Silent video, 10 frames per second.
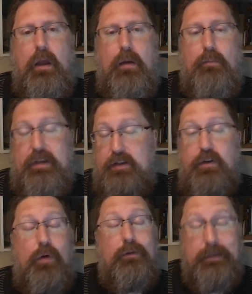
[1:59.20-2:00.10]
But you
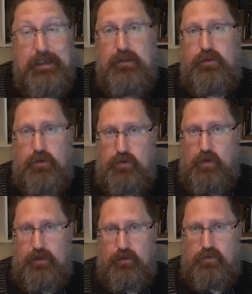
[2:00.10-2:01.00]
don't need to to
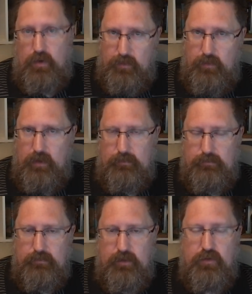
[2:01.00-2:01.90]
join these groups. I want
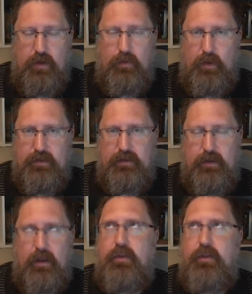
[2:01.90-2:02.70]
to, to join the Wednesday, the